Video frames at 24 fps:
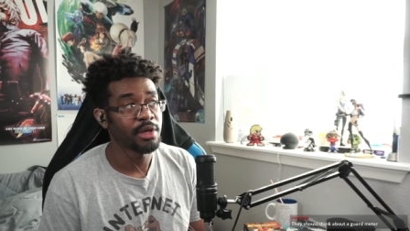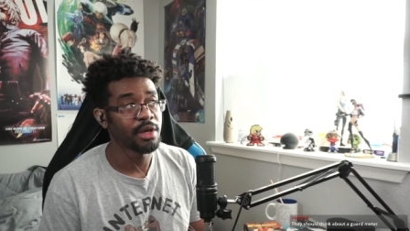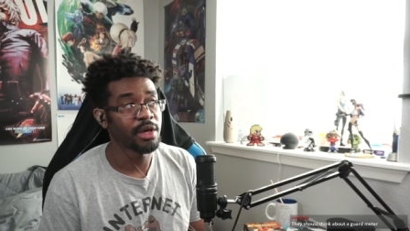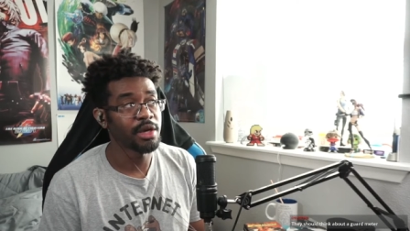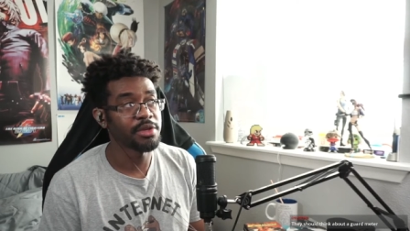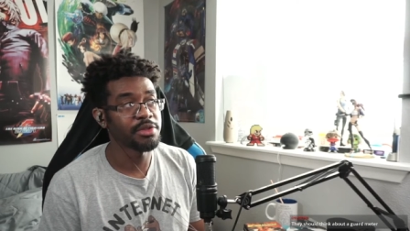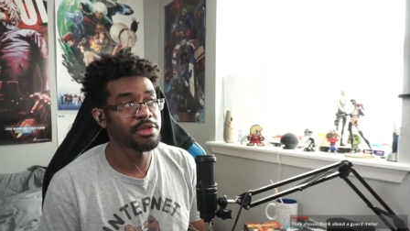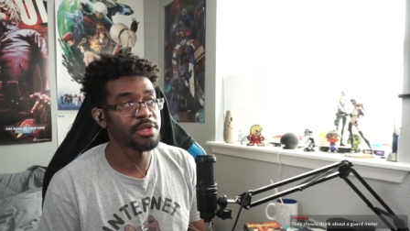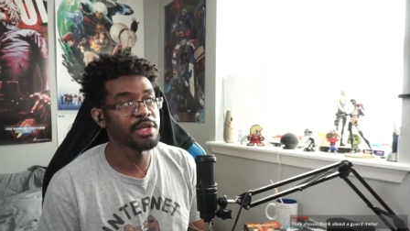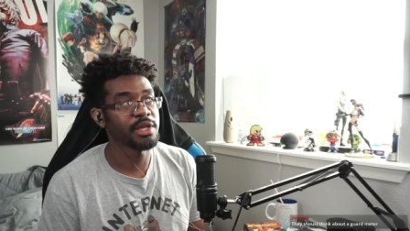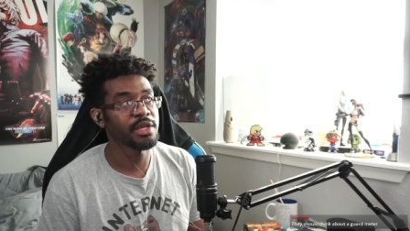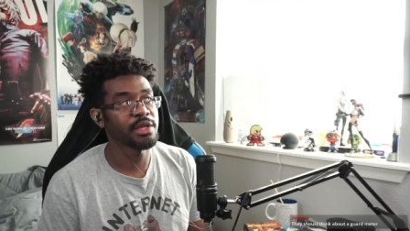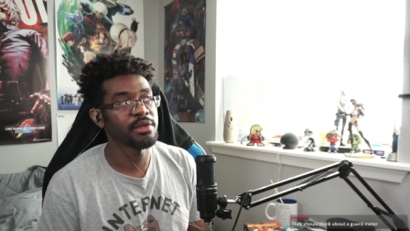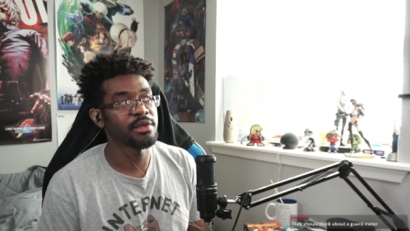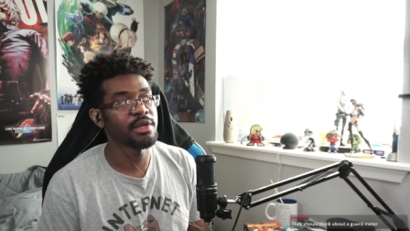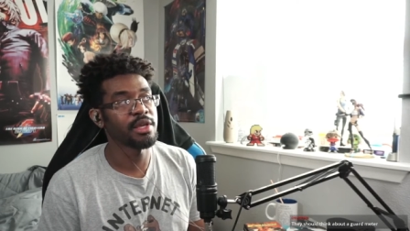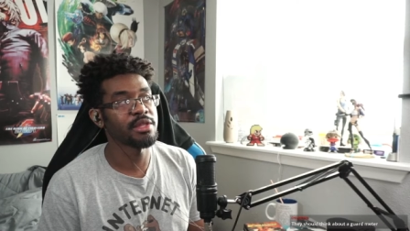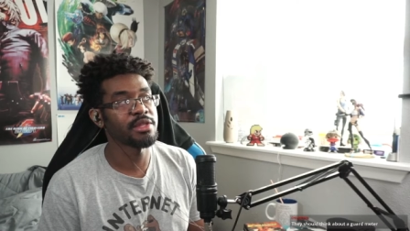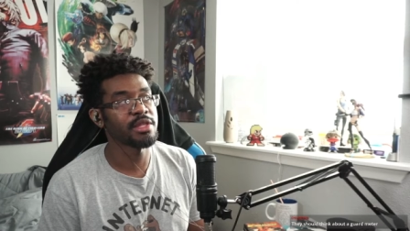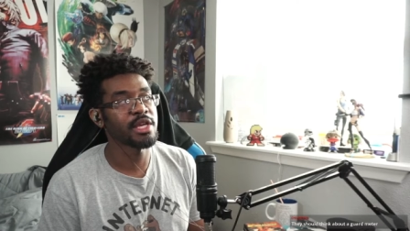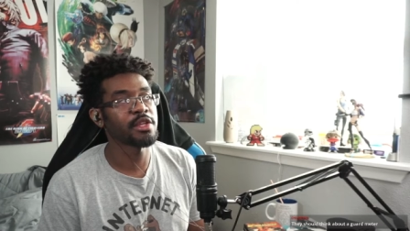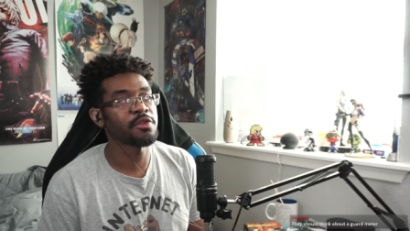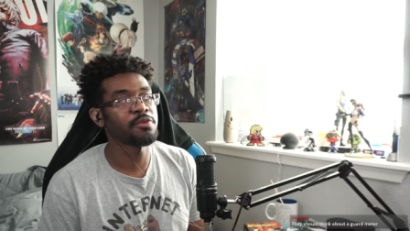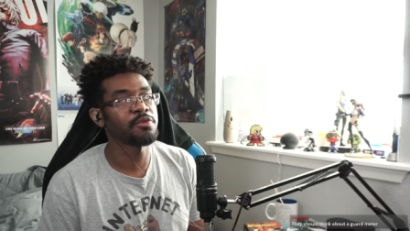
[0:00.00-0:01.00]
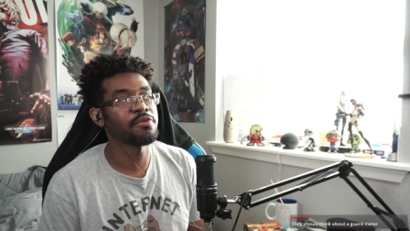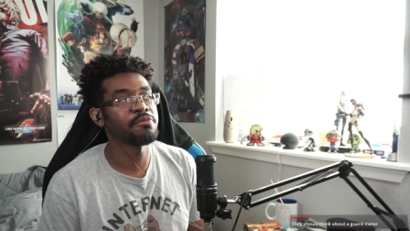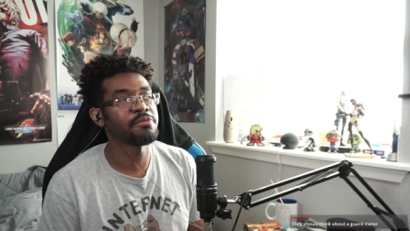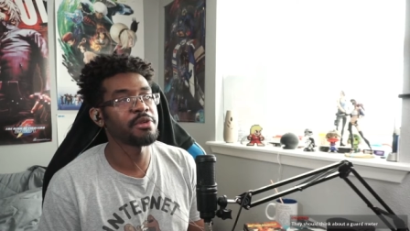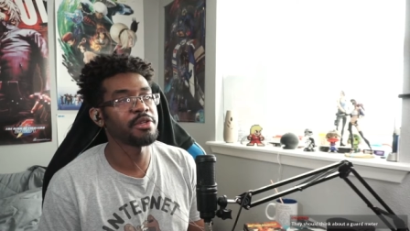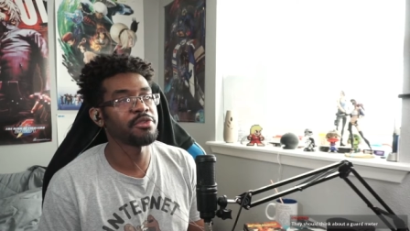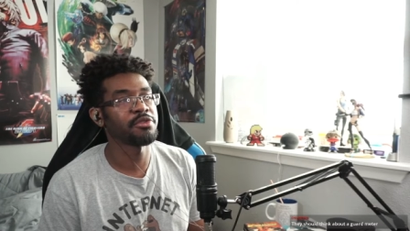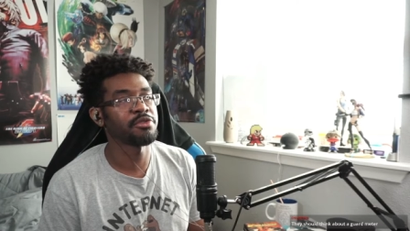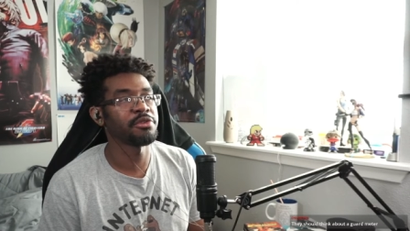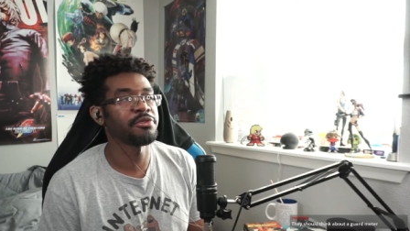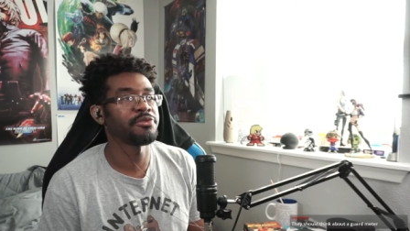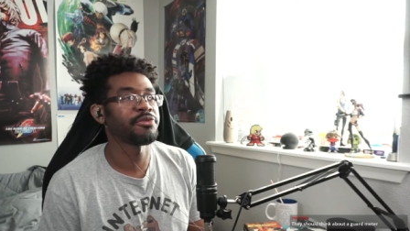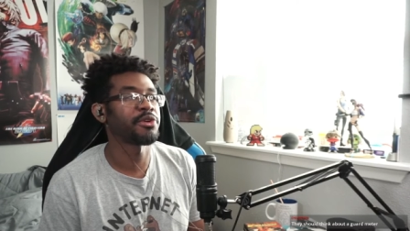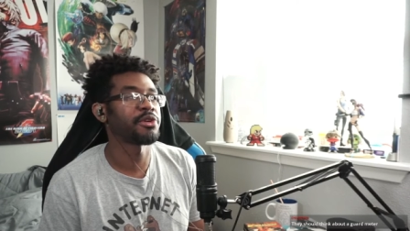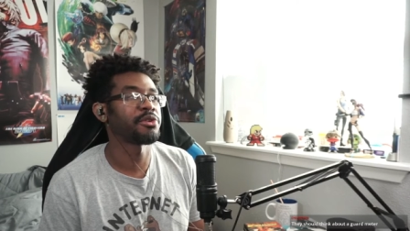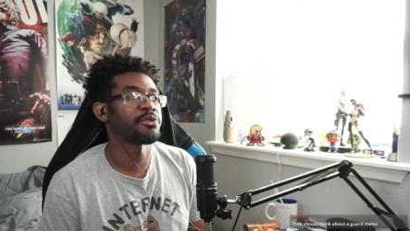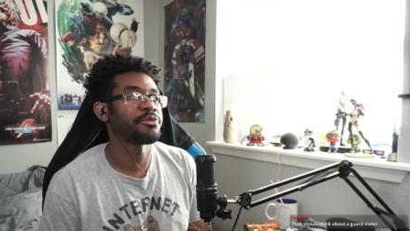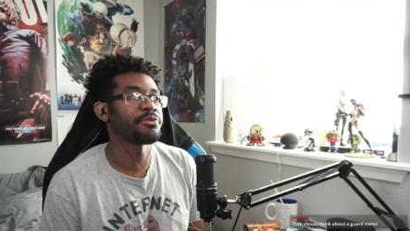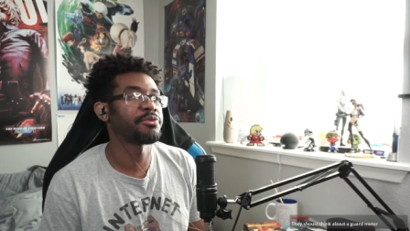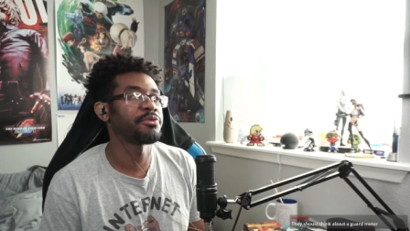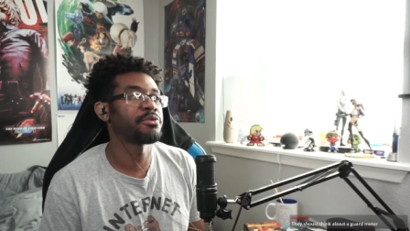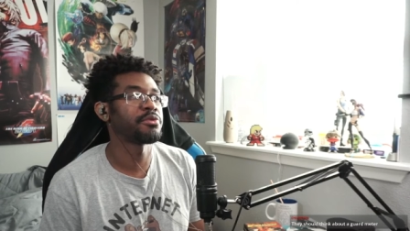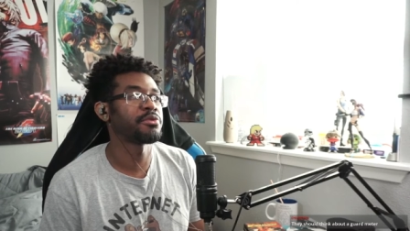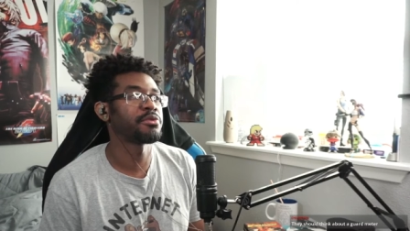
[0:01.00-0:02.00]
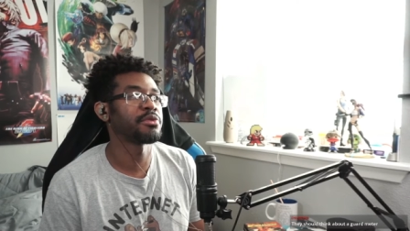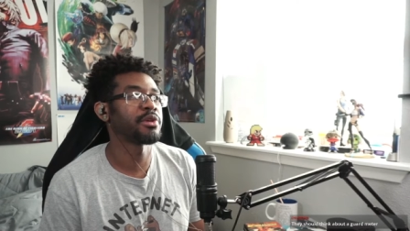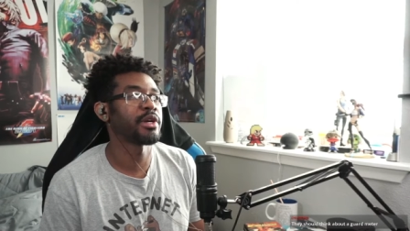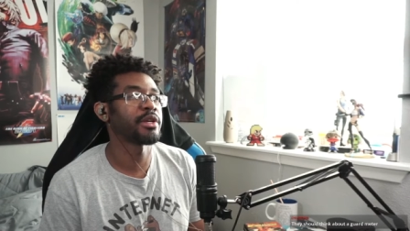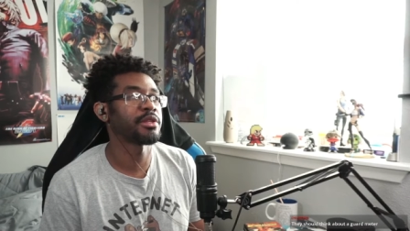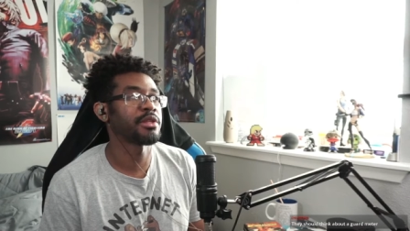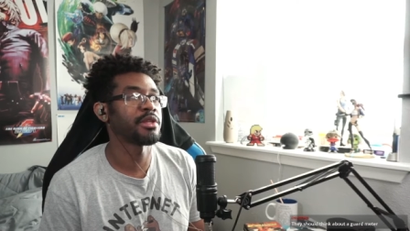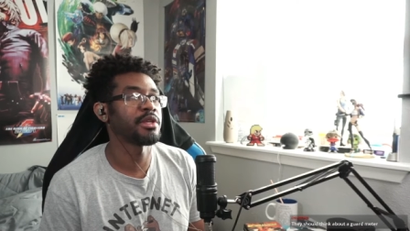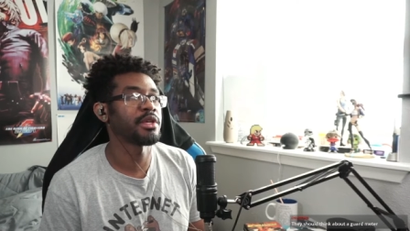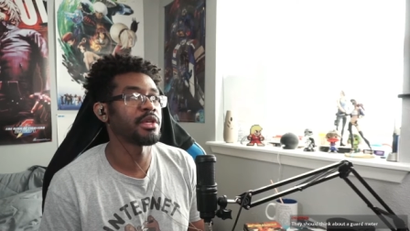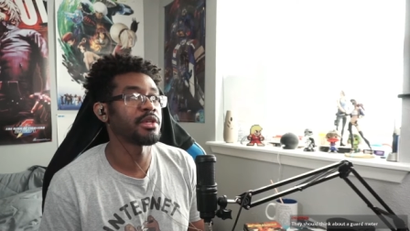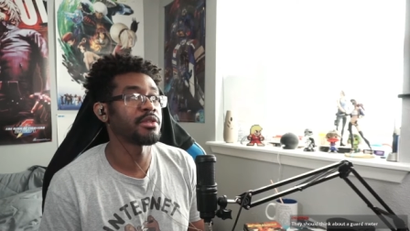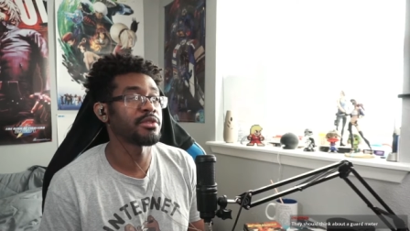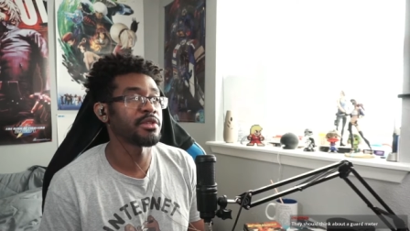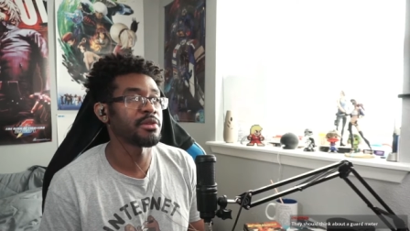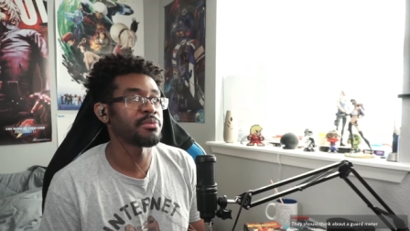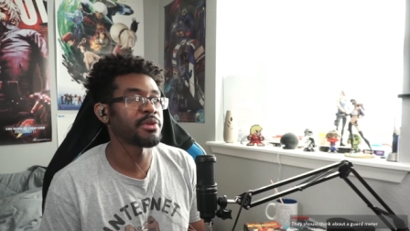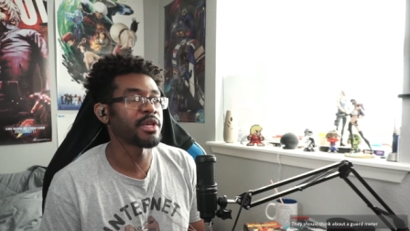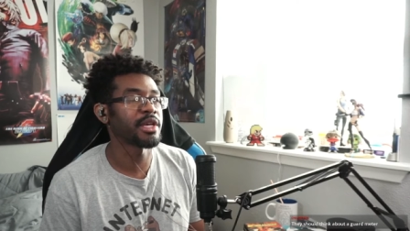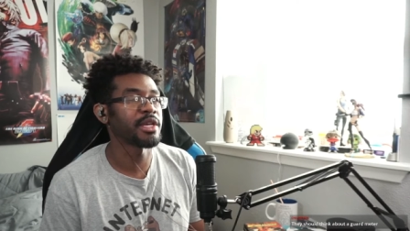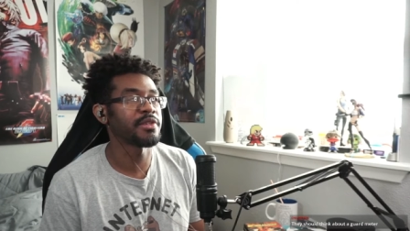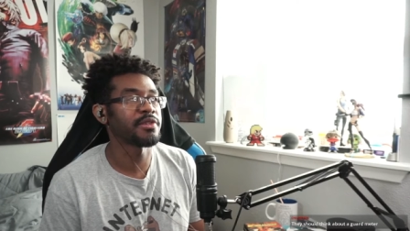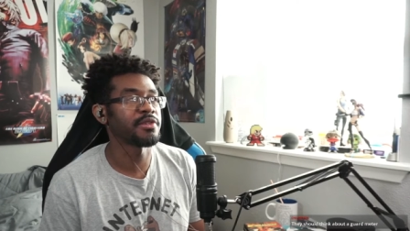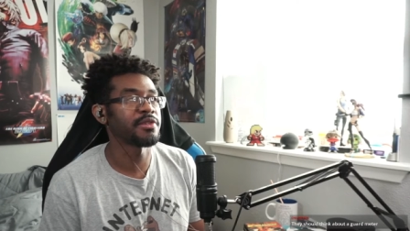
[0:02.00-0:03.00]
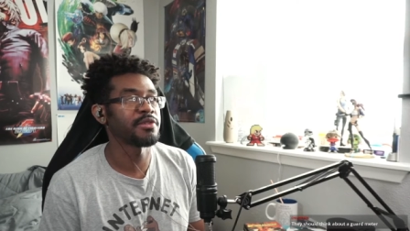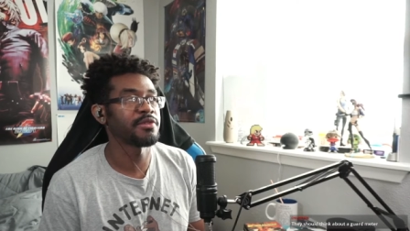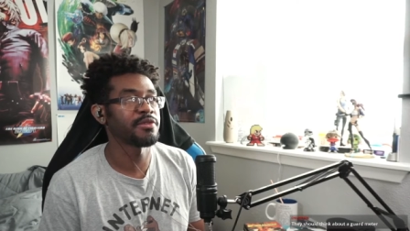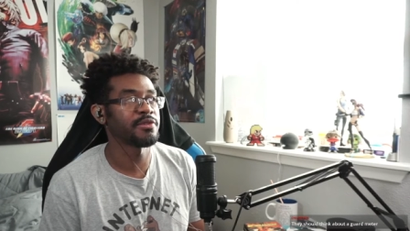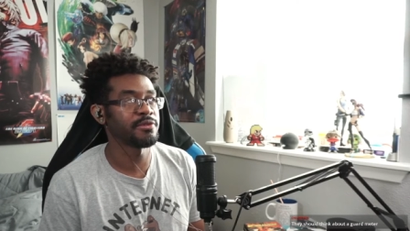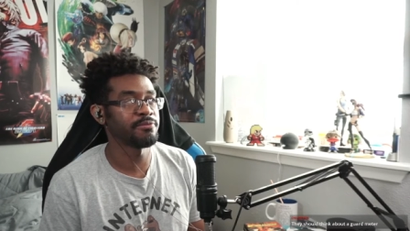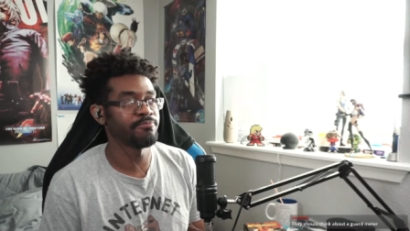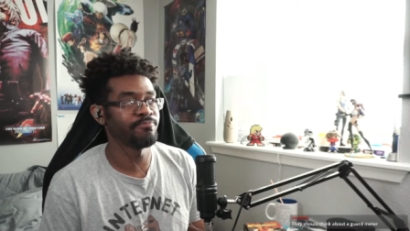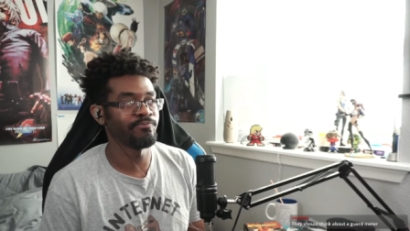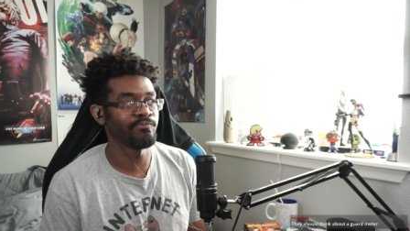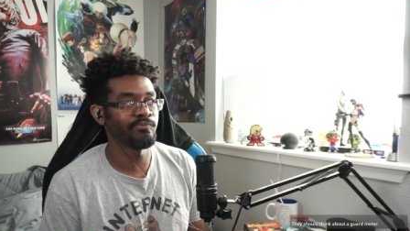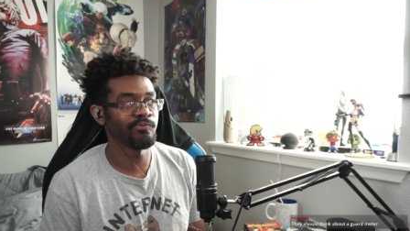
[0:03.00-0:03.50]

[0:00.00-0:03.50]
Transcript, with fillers: I think, and that's what makes Street Fighter four, I think in some cases,